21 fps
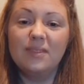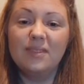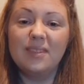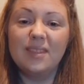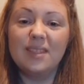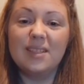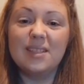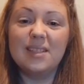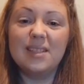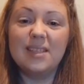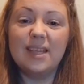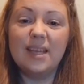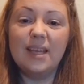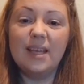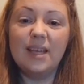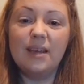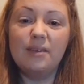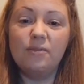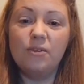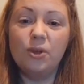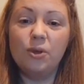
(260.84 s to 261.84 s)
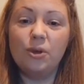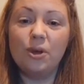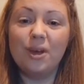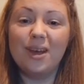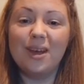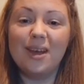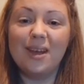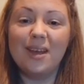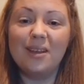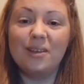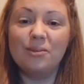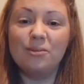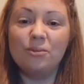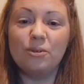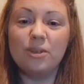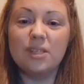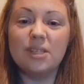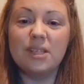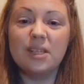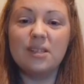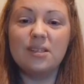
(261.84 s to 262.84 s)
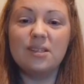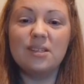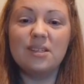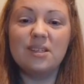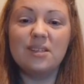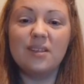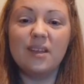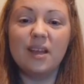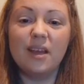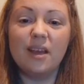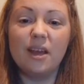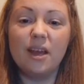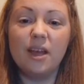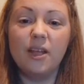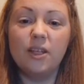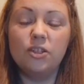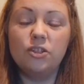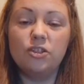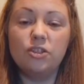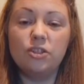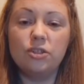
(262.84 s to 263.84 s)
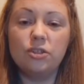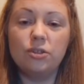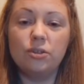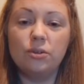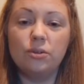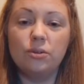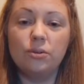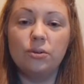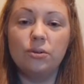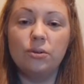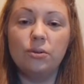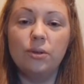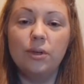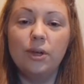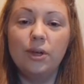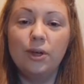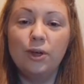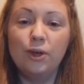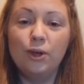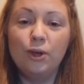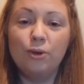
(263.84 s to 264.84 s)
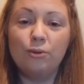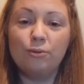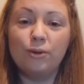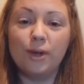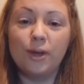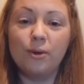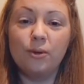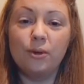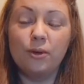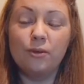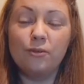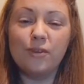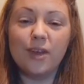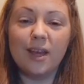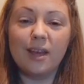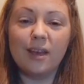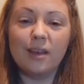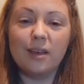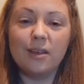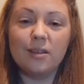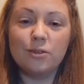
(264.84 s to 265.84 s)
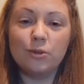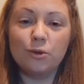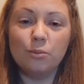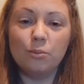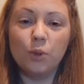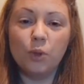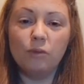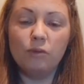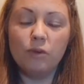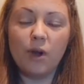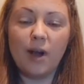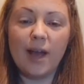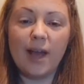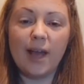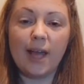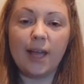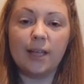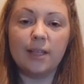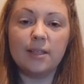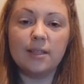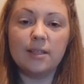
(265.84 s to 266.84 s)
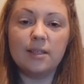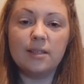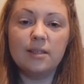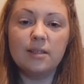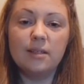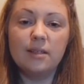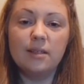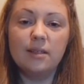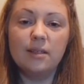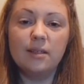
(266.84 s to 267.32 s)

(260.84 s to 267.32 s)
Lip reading: And see if you can resist the urge to wriggle your fingers or move your hands.